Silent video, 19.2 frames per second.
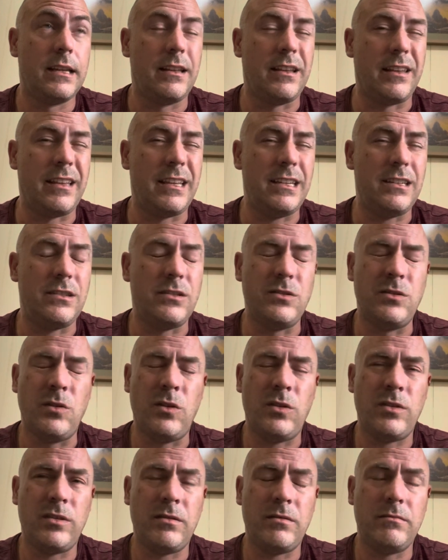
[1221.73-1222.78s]
I think it's
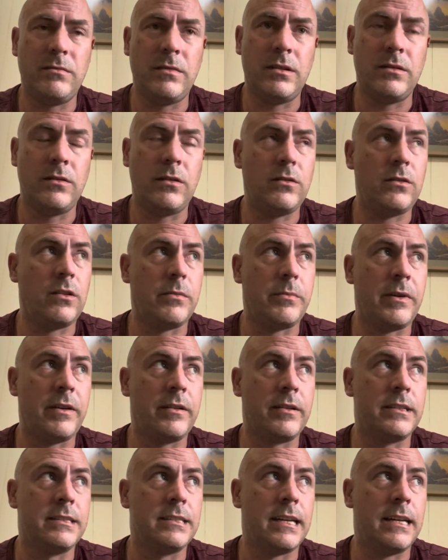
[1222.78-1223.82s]
North, no, not North
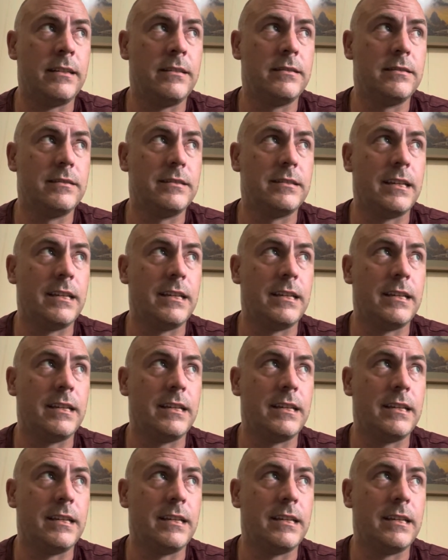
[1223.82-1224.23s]
American style.